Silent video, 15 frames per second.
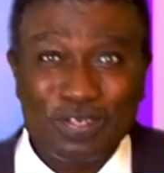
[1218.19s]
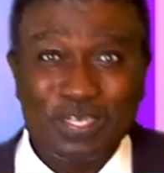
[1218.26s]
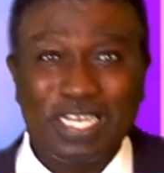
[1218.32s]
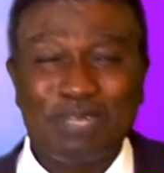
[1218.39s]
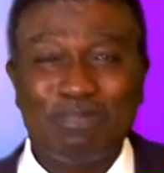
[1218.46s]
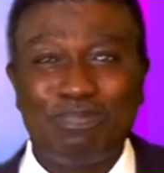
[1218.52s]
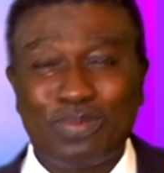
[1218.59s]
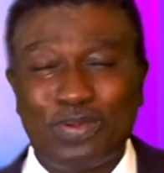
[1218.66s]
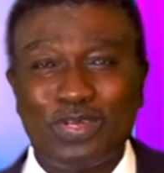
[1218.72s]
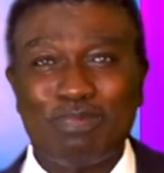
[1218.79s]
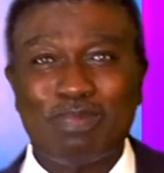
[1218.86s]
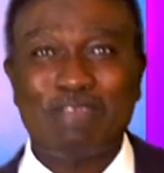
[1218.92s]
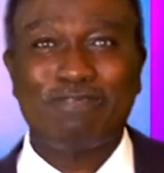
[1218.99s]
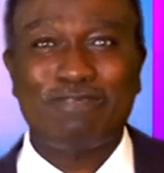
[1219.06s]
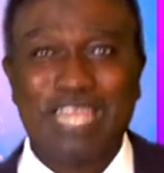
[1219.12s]
and board
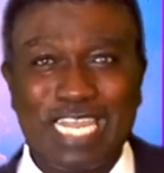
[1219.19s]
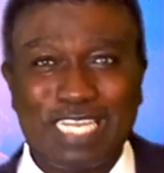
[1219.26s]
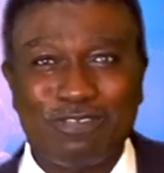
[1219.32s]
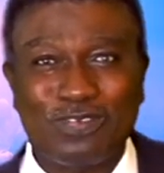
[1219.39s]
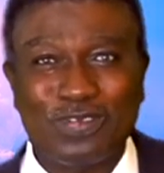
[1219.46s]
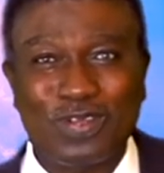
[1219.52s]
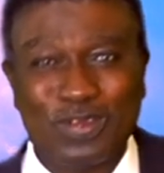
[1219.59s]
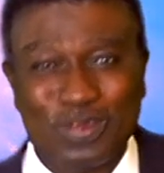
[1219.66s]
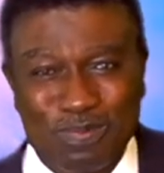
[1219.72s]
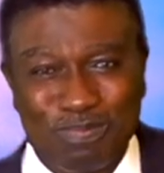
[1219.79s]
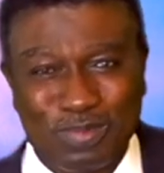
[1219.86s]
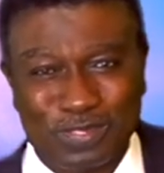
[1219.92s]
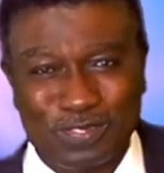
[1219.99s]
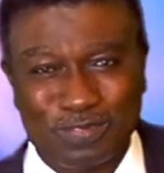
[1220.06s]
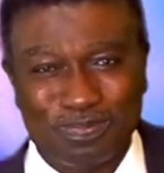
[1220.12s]
my flight for
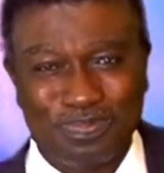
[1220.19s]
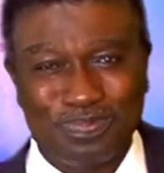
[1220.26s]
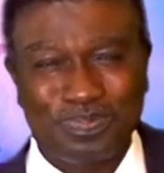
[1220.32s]
Columbus.